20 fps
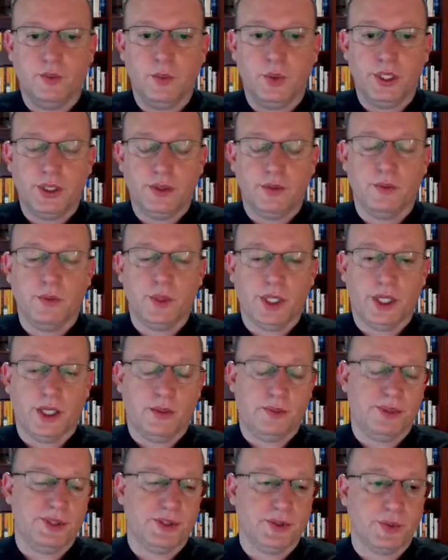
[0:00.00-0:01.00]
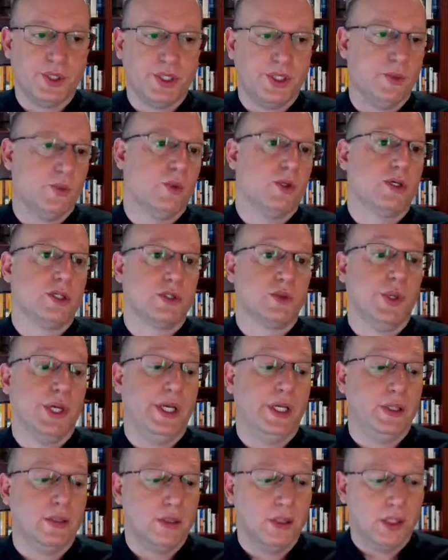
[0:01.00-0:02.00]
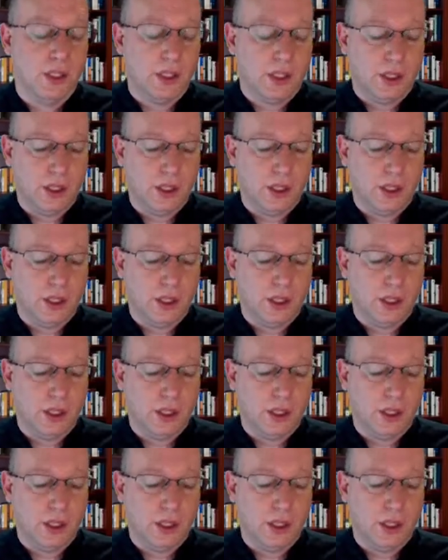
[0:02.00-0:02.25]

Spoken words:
and what happens when it works well.